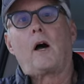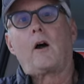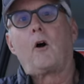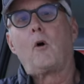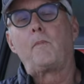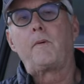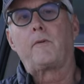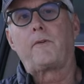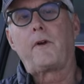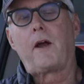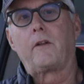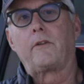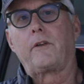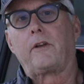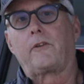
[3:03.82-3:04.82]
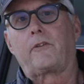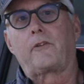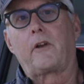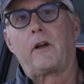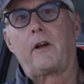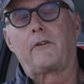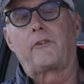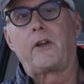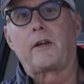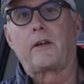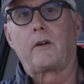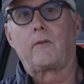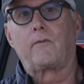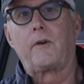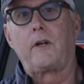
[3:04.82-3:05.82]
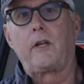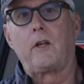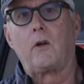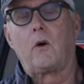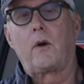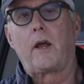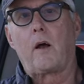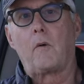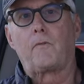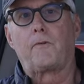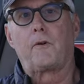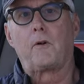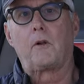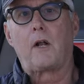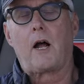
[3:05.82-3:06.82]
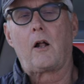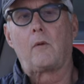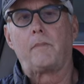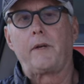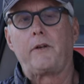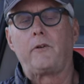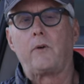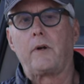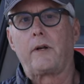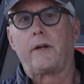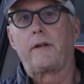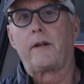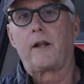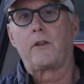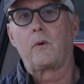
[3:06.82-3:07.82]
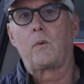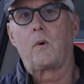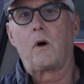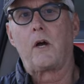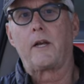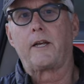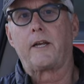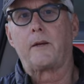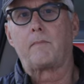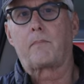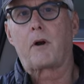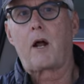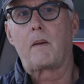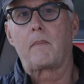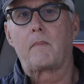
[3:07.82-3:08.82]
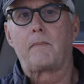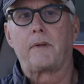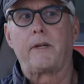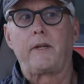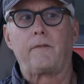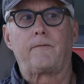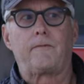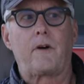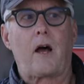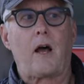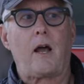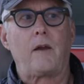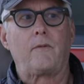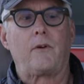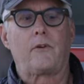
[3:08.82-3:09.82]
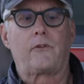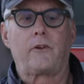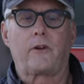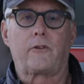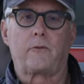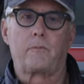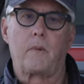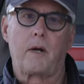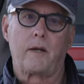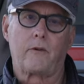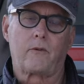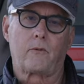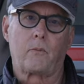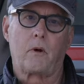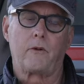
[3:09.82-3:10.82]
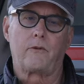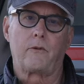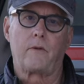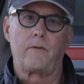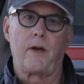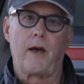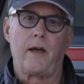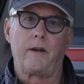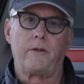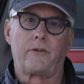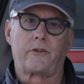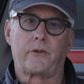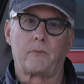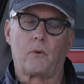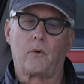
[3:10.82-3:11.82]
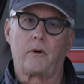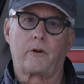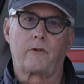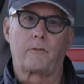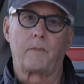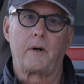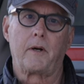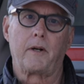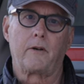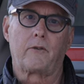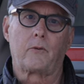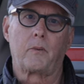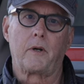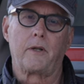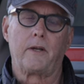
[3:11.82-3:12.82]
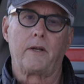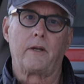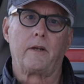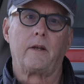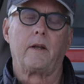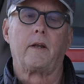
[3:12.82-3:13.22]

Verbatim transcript: I hope you found this uh, second video helpful. I'll be doing another one in probably five or six months once I've had some more experience with it.